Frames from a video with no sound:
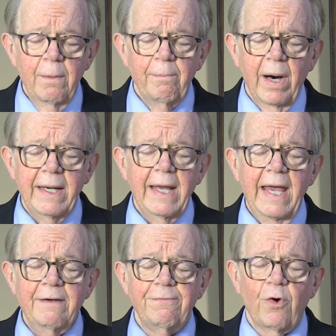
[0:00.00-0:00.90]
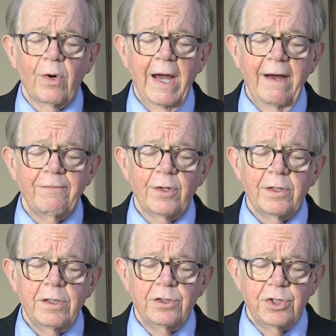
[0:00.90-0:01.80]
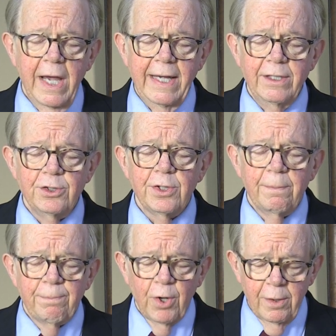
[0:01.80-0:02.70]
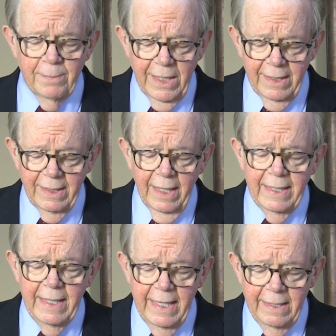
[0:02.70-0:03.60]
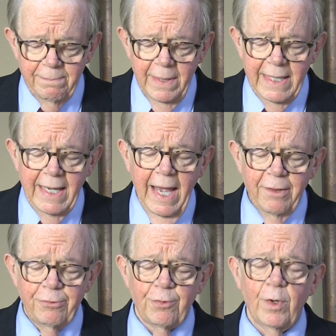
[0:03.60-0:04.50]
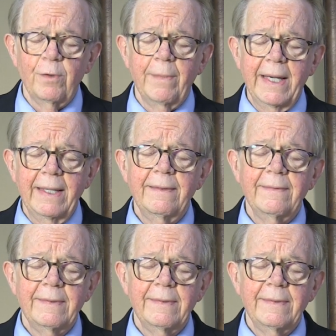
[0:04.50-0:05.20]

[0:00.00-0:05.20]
but a forever change permanently in me and through me.